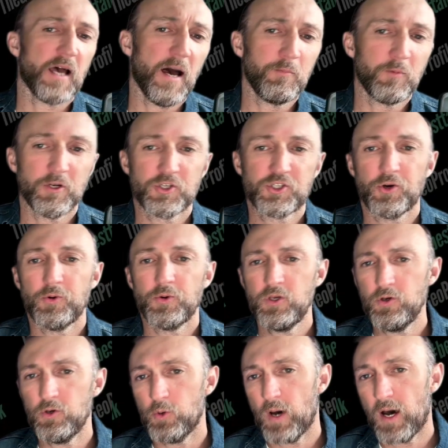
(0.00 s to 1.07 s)
I'm going to show
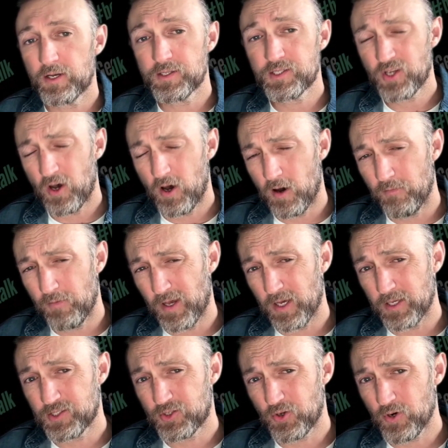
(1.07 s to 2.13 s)
you how to solve a
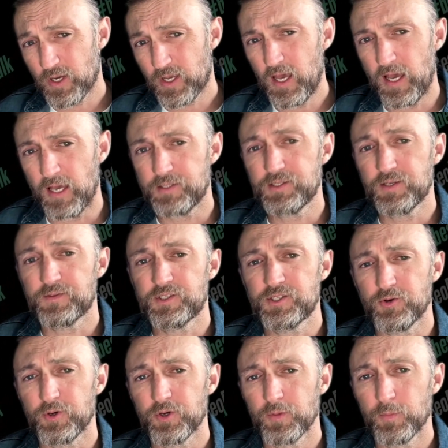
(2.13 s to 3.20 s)
historic case of
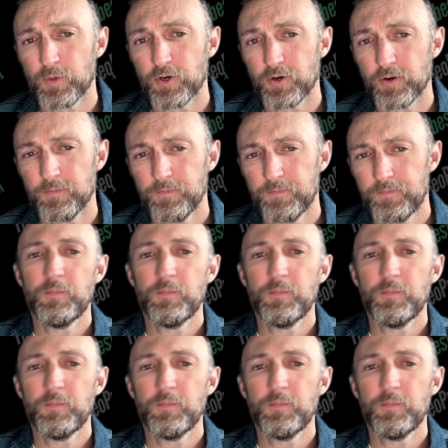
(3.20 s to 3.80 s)
serial murder.